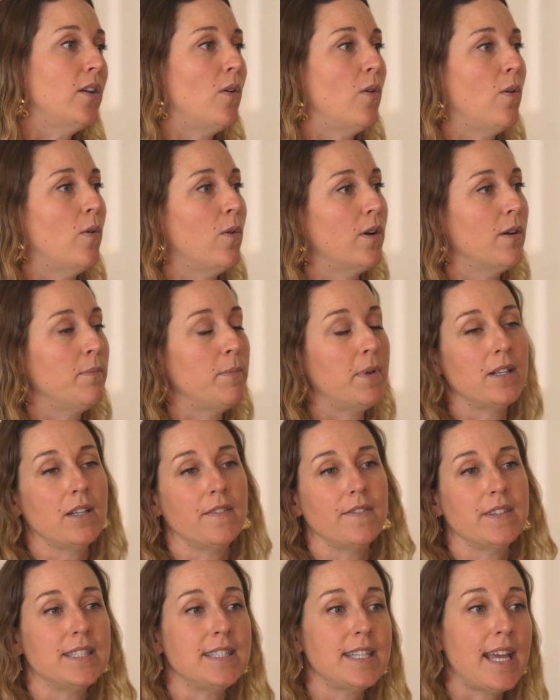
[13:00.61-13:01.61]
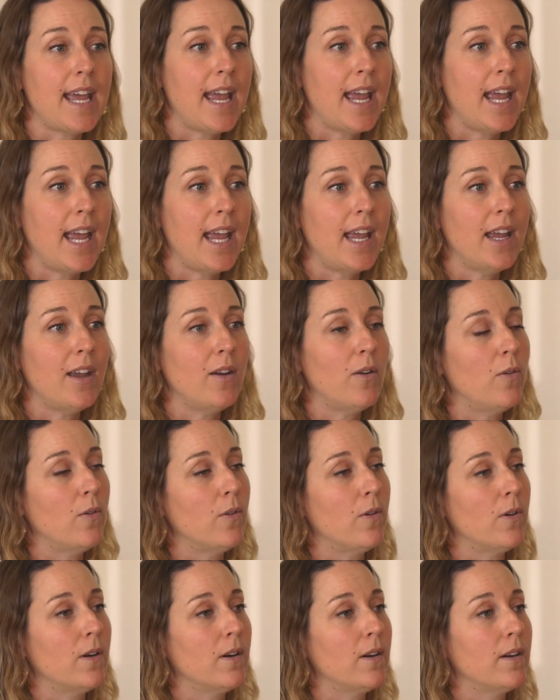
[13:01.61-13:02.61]
or middle of the day
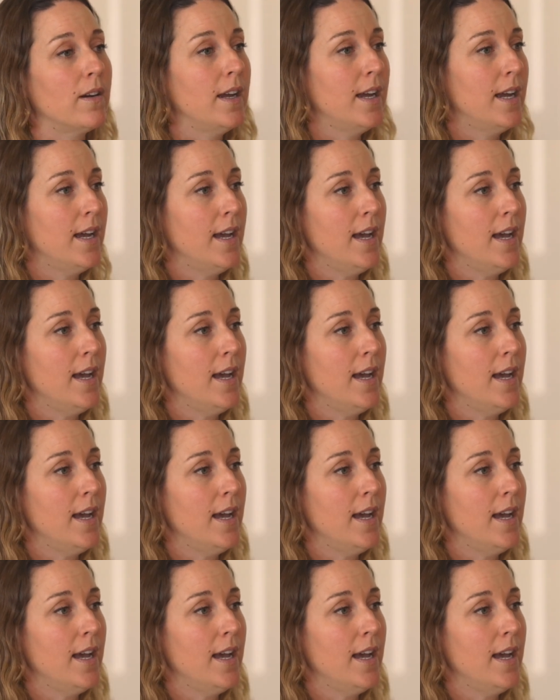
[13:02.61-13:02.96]
or